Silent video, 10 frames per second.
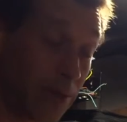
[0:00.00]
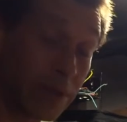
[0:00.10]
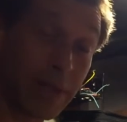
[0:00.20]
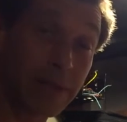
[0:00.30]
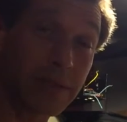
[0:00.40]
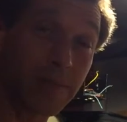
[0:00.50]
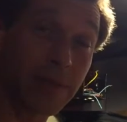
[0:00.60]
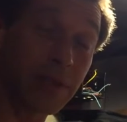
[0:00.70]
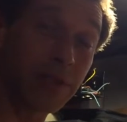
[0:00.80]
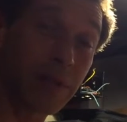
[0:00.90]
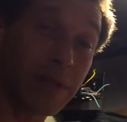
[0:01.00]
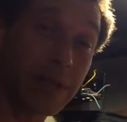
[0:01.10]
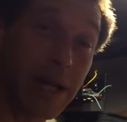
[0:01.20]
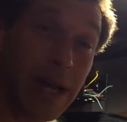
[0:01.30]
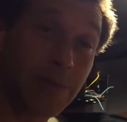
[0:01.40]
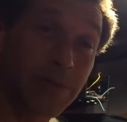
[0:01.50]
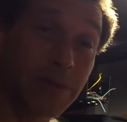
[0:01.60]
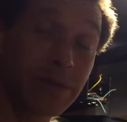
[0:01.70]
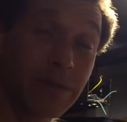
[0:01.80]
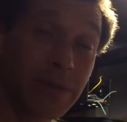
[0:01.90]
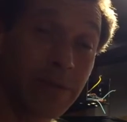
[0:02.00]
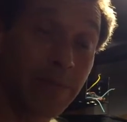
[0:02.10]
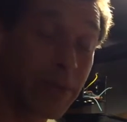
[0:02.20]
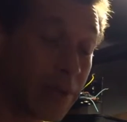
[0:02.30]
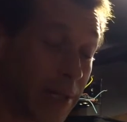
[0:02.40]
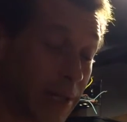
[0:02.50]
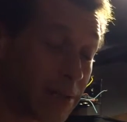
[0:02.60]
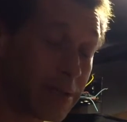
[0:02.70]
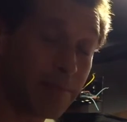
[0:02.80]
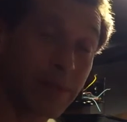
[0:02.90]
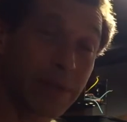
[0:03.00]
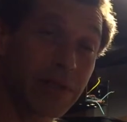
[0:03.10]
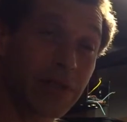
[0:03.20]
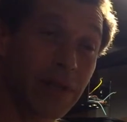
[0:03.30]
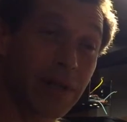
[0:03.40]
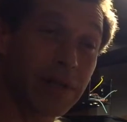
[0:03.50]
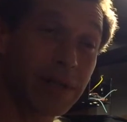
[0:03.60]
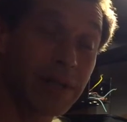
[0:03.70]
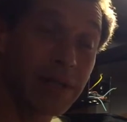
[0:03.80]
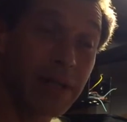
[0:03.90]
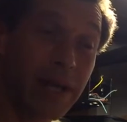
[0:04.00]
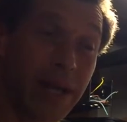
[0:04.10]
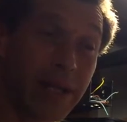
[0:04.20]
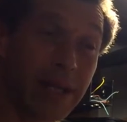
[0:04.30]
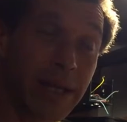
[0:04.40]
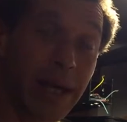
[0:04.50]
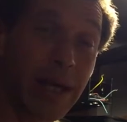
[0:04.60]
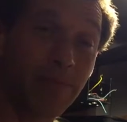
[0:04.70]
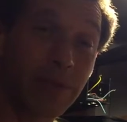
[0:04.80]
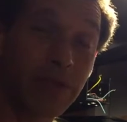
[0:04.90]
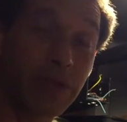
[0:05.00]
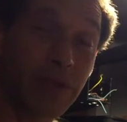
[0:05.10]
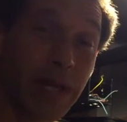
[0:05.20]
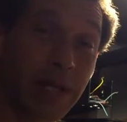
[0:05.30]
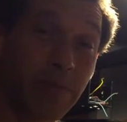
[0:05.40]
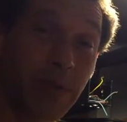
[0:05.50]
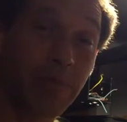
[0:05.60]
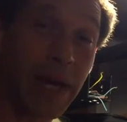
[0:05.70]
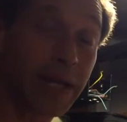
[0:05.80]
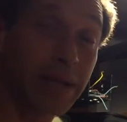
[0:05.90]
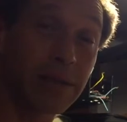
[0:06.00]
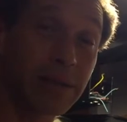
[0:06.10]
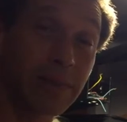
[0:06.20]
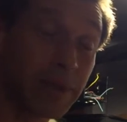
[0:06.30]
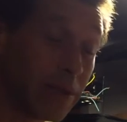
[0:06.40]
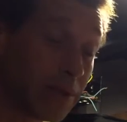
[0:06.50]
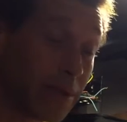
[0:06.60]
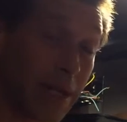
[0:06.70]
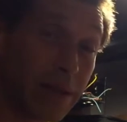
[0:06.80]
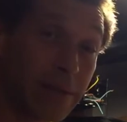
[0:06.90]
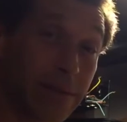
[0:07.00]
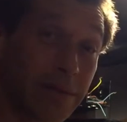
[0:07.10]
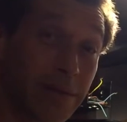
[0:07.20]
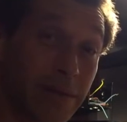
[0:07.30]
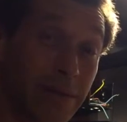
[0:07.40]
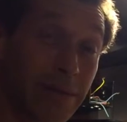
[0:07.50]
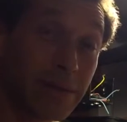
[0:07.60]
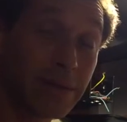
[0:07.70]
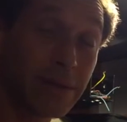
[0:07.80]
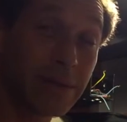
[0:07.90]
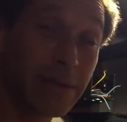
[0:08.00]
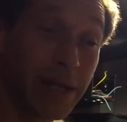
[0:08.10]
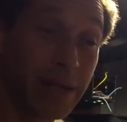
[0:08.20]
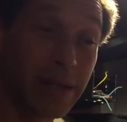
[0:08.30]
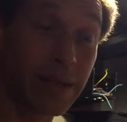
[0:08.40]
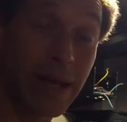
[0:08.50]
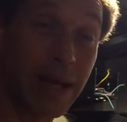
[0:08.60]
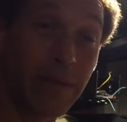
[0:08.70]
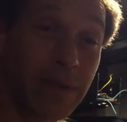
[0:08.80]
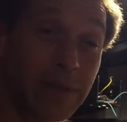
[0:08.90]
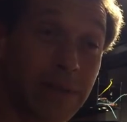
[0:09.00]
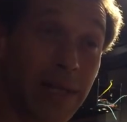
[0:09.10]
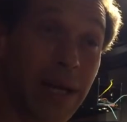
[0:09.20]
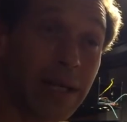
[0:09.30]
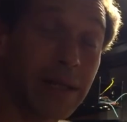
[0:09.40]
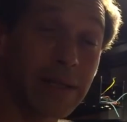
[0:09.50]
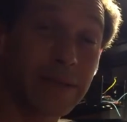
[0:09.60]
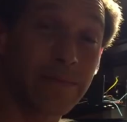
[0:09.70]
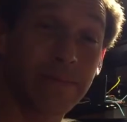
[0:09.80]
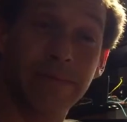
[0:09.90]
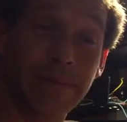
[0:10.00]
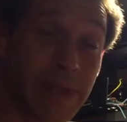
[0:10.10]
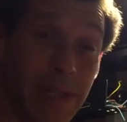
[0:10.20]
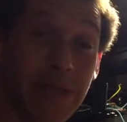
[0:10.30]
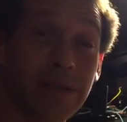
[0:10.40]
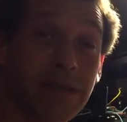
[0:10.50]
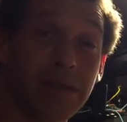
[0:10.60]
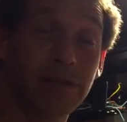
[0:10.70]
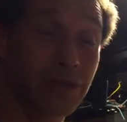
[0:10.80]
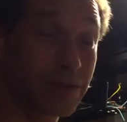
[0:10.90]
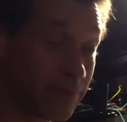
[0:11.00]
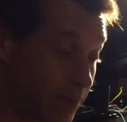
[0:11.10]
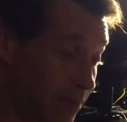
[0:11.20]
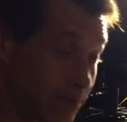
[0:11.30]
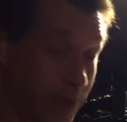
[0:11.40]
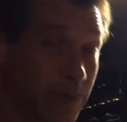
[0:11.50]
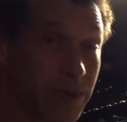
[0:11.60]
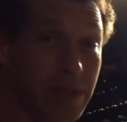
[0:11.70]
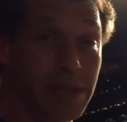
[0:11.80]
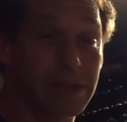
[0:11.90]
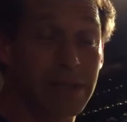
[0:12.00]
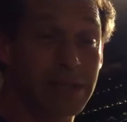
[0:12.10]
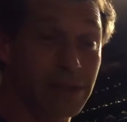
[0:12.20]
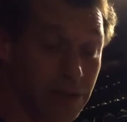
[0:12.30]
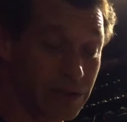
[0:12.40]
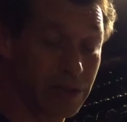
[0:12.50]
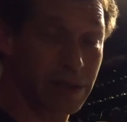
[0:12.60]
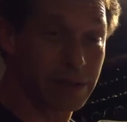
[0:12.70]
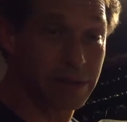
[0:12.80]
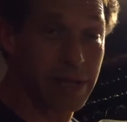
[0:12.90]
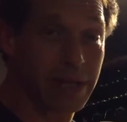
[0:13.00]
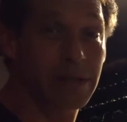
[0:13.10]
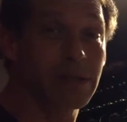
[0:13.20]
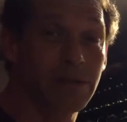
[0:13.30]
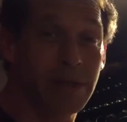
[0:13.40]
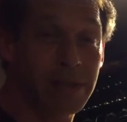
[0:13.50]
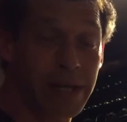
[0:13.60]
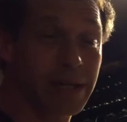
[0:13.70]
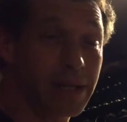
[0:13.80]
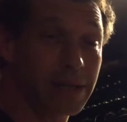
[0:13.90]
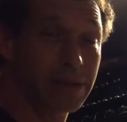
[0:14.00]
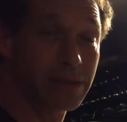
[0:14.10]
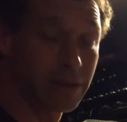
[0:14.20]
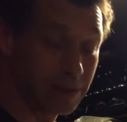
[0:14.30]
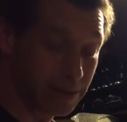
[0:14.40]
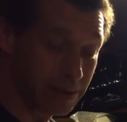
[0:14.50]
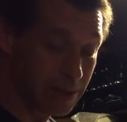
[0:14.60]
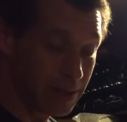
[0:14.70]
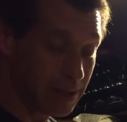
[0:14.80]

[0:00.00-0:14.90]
Are they accepting the charge? Absolutely. But are they accepting the charge at the amperage you're trying to put back into them? No, they're not. And the evidence of that is easily just put one of these things in your charger, take a new one, take it out of the charger.